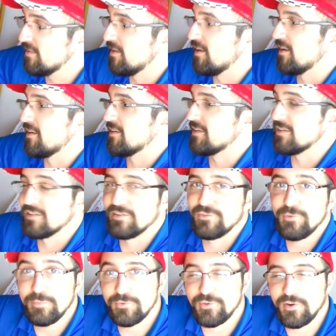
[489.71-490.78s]
I
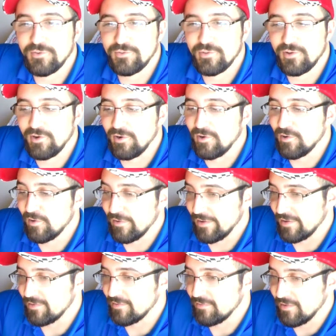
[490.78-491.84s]
supercharge the car,
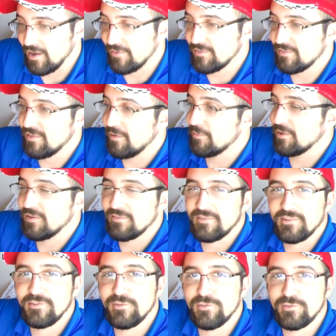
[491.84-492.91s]
and obviously I'm going to have
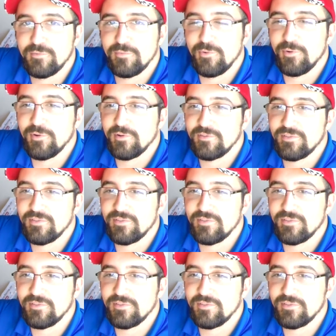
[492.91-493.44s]
to do some more